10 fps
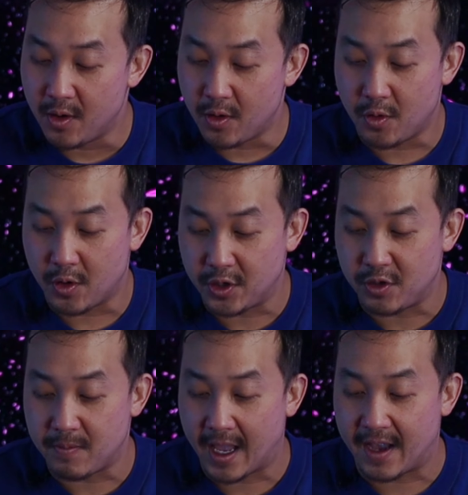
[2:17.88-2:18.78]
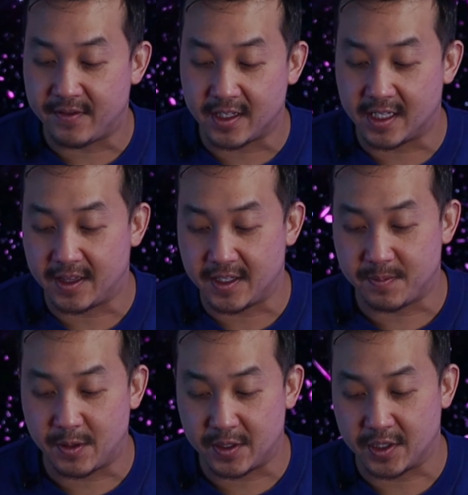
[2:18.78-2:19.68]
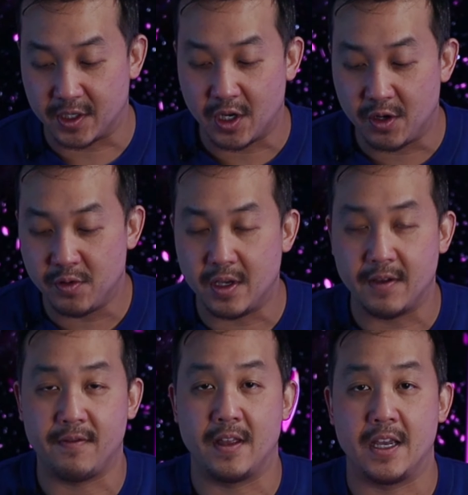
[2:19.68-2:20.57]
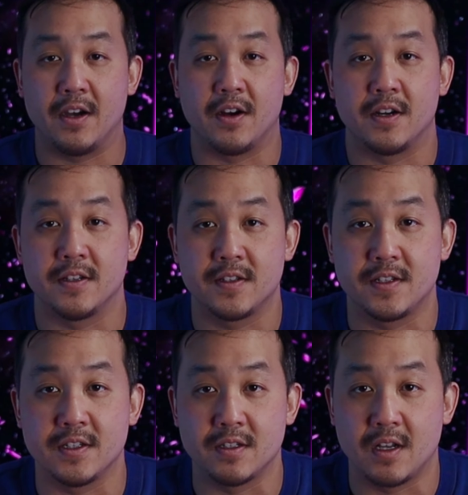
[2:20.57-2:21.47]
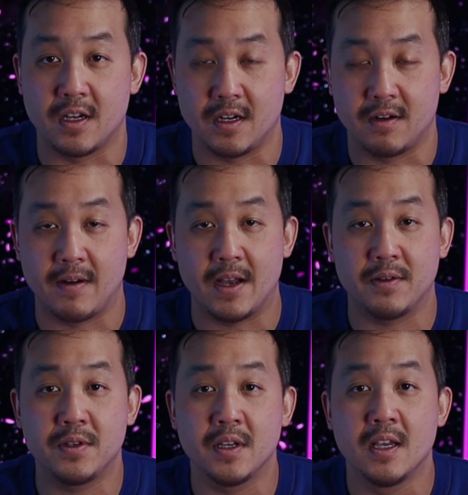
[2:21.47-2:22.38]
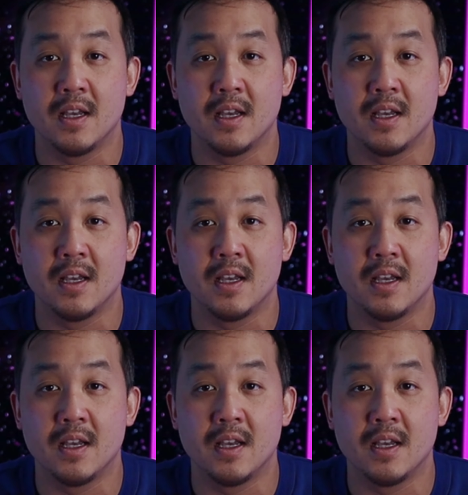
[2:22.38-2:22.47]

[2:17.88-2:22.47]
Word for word: or you may have to let this person go if they are still uh, around